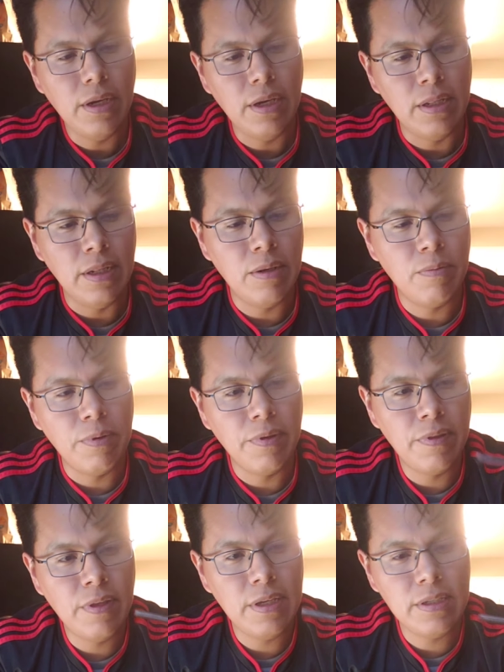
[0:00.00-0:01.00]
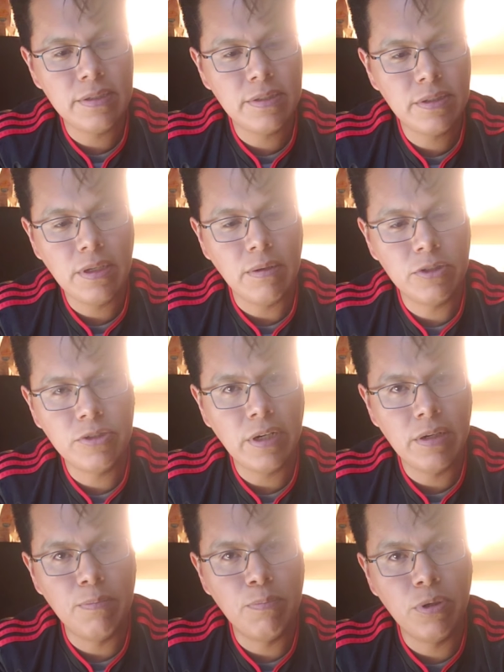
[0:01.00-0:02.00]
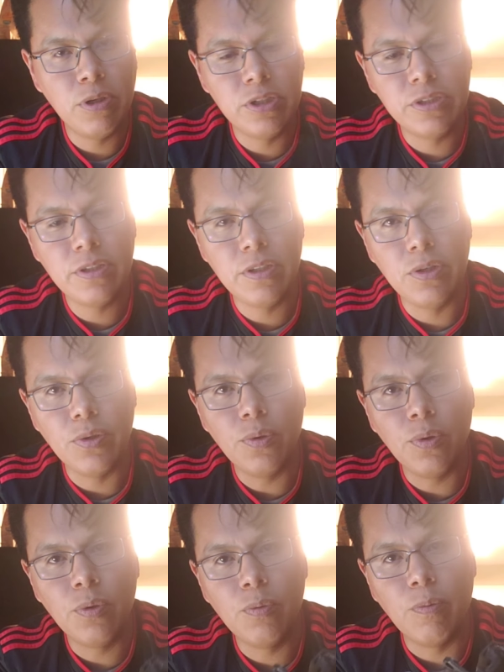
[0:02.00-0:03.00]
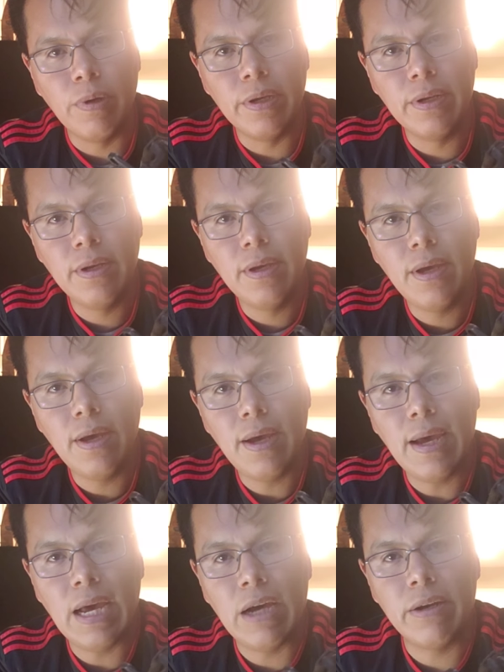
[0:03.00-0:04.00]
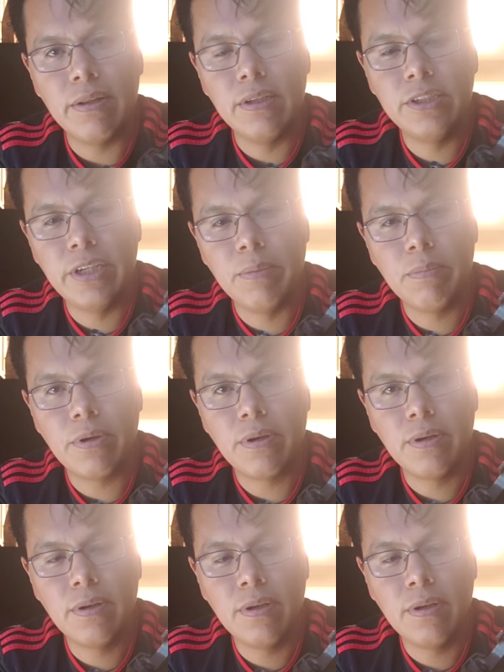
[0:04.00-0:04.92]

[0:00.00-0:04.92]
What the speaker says: and then with this I was trying to push the old one out of the chamber.